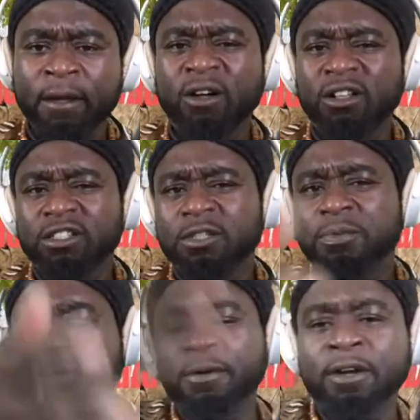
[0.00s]
All these
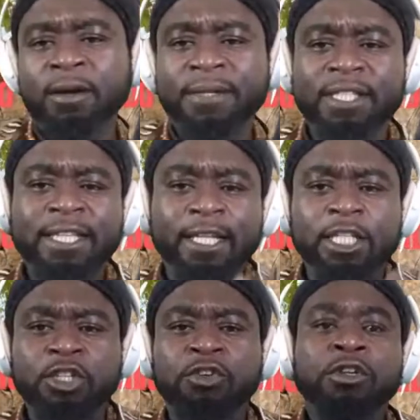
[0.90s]
people coming
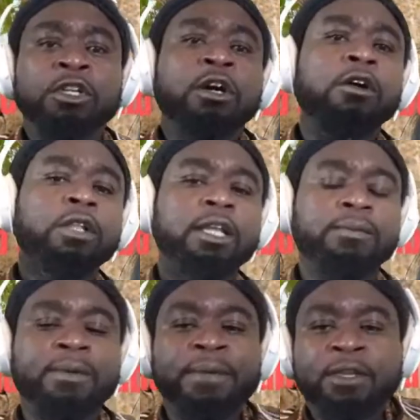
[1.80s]
telling you, oh, let
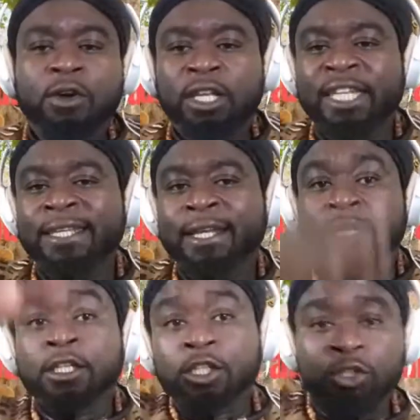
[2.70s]
me be your
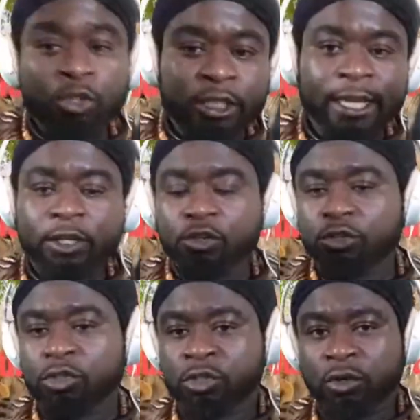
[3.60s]
leader, to take you,
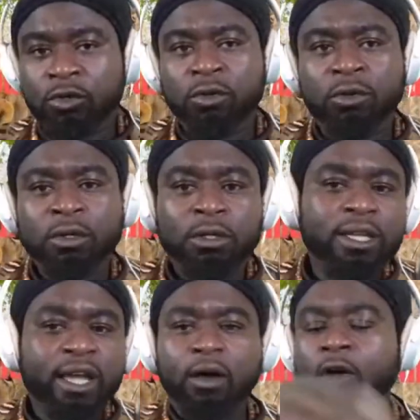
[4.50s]
to show you,
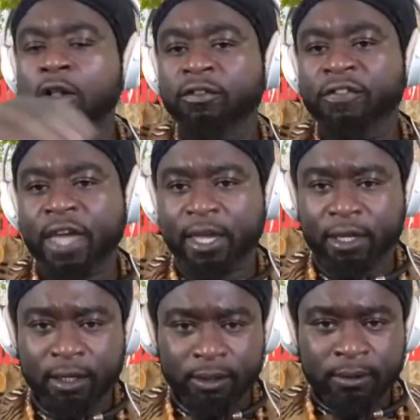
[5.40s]
they are all fake.